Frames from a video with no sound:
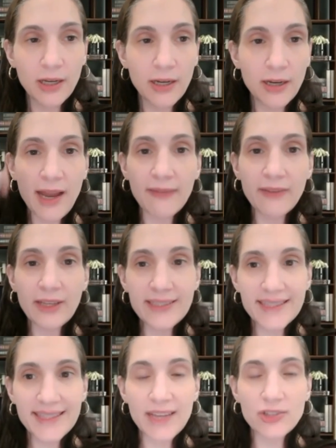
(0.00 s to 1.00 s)
having
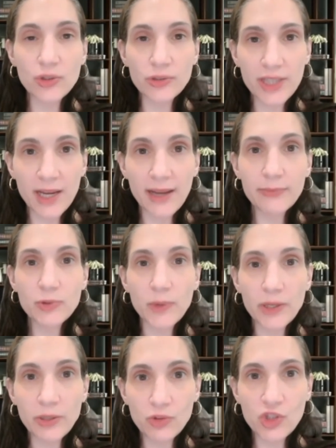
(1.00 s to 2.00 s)
scheduled times
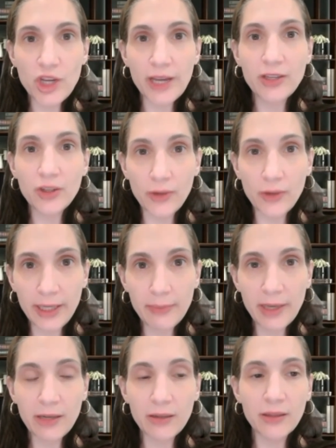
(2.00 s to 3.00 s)
where you check your
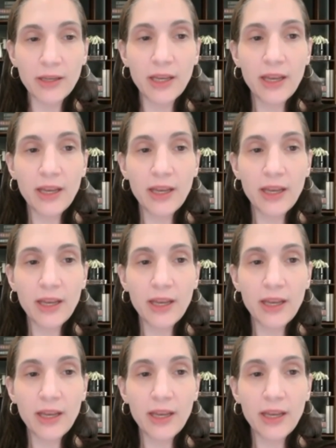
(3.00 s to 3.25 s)
email.